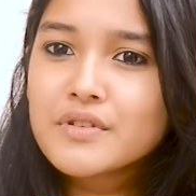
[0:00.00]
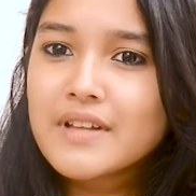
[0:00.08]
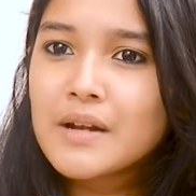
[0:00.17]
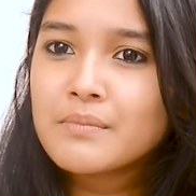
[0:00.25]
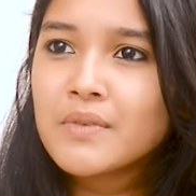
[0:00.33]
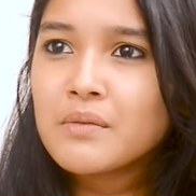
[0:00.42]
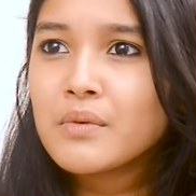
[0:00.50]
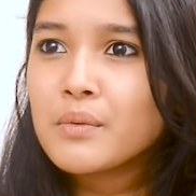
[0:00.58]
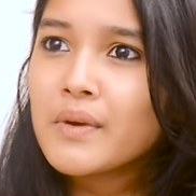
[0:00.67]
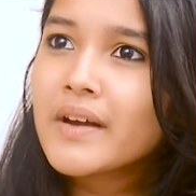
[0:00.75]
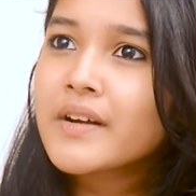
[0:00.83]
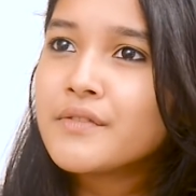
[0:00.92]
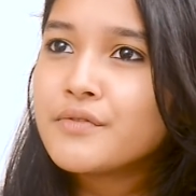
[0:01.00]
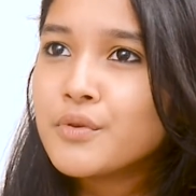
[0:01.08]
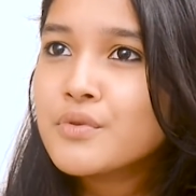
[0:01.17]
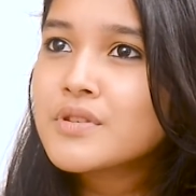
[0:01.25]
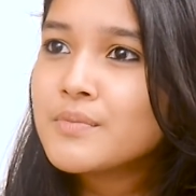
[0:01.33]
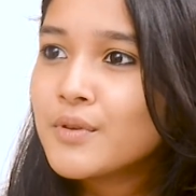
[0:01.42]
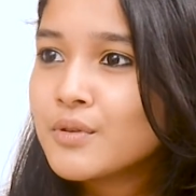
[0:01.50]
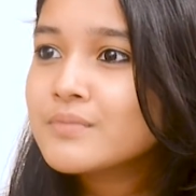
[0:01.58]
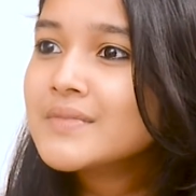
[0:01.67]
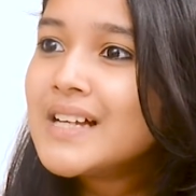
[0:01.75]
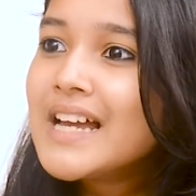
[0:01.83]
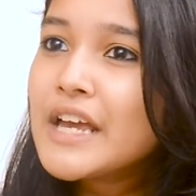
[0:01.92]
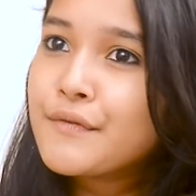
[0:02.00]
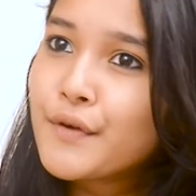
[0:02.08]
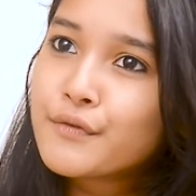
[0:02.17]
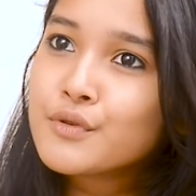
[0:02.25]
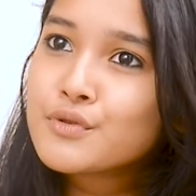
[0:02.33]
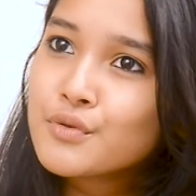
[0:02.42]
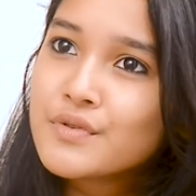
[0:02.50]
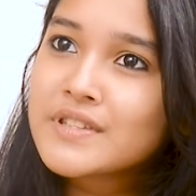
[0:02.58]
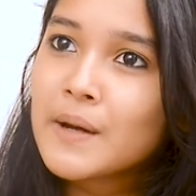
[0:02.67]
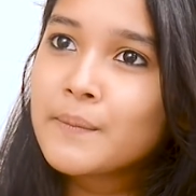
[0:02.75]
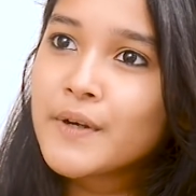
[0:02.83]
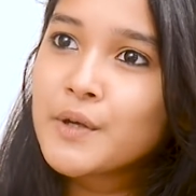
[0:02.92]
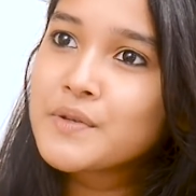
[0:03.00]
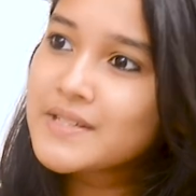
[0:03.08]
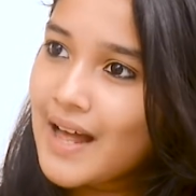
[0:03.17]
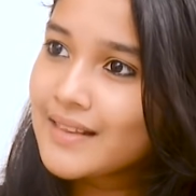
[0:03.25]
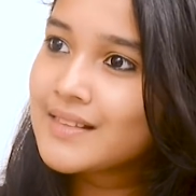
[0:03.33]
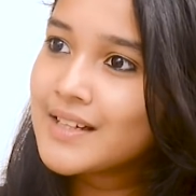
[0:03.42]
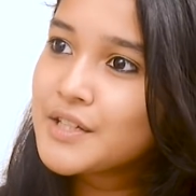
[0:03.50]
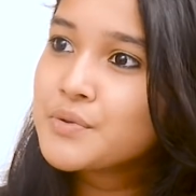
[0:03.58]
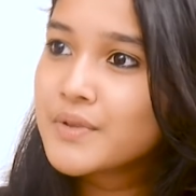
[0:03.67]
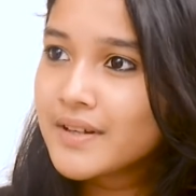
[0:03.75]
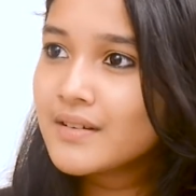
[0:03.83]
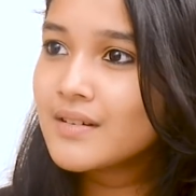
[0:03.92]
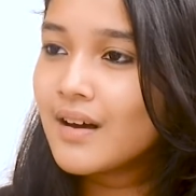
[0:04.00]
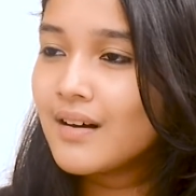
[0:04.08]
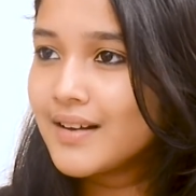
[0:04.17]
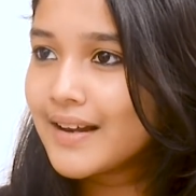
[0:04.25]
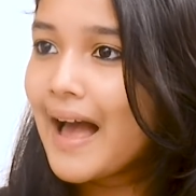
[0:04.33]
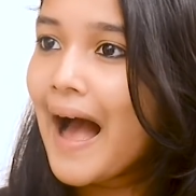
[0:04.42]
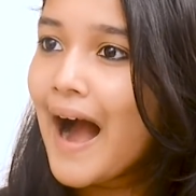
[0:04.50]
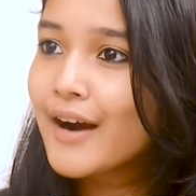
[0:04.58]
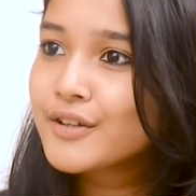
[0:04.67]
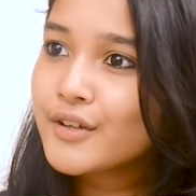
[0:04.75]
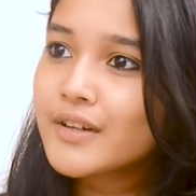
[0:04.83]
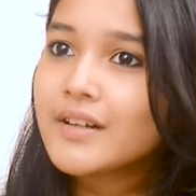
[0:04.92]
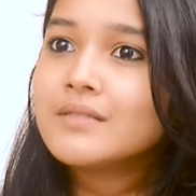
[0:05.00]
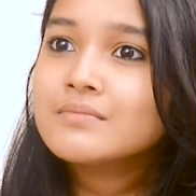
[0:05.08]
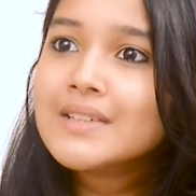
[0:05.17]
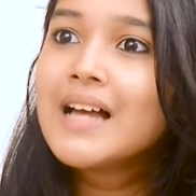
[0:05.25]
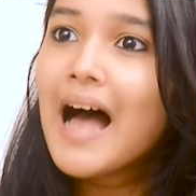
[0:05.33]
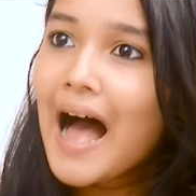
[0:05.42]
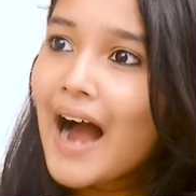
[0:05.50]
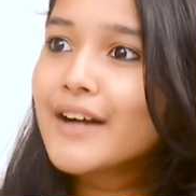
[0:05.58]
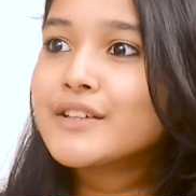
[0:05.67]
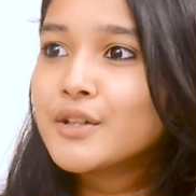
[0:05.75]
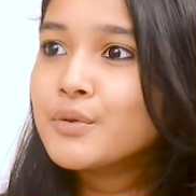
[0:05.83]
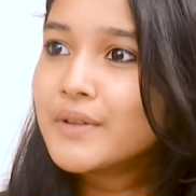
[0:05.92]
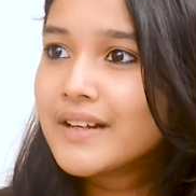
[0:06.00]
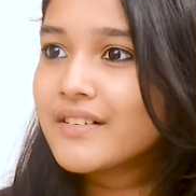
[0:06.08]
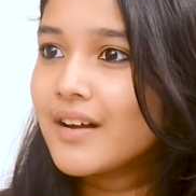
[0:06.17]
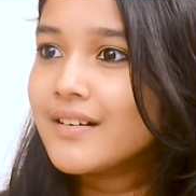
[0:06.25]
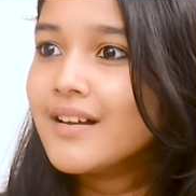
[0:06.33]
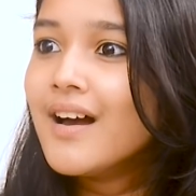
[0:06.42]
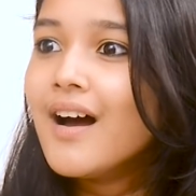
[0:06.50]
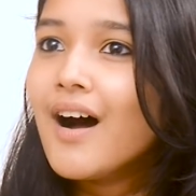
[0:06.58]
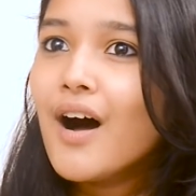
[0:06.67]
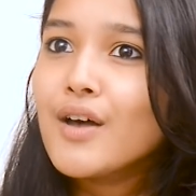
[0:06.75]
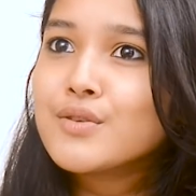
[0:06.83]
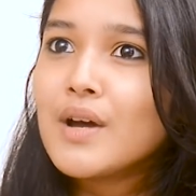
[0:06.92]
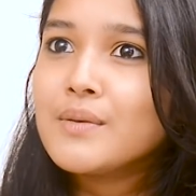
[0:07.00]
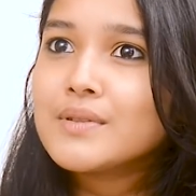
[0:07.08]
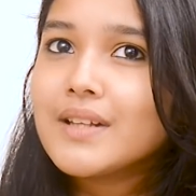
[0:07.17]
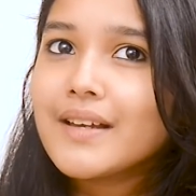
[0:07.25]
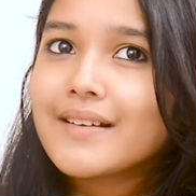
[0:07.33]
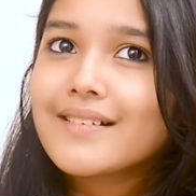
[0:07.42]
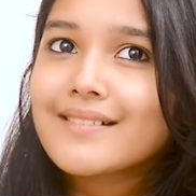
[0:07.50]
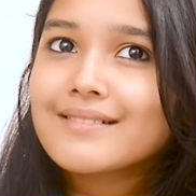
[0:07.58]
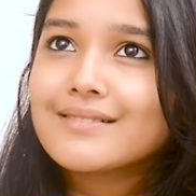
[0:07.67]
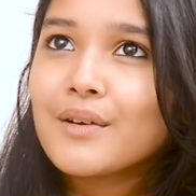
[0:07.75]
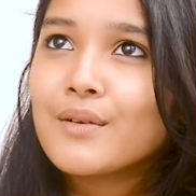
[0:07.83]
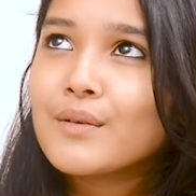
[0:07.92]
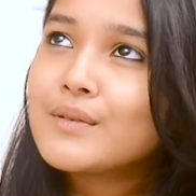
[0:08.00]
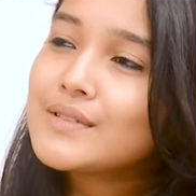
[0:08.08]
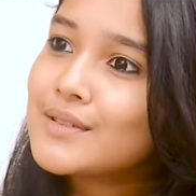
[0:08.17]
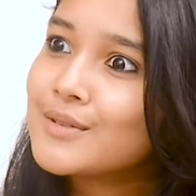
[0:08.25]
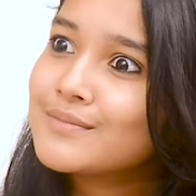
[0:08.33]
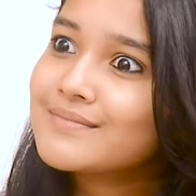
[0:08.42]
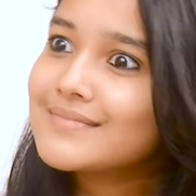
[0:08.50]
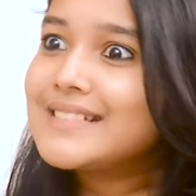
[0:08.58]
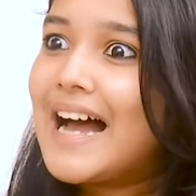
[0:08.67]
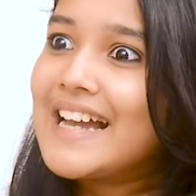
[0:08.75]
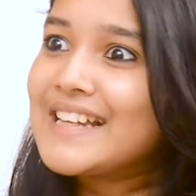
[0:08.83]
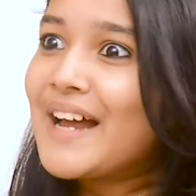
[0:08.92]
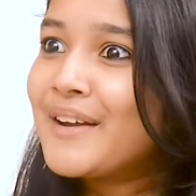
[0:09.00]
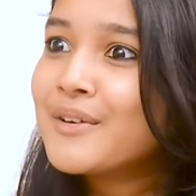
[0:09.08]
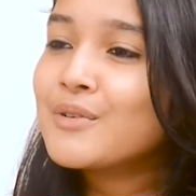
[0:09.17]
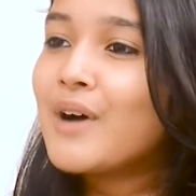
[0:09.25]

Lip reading: used to tell me, we are confused, you know, if you have to choose somebody who's an athlete who can like act or an actor who can run. So I was like, I don't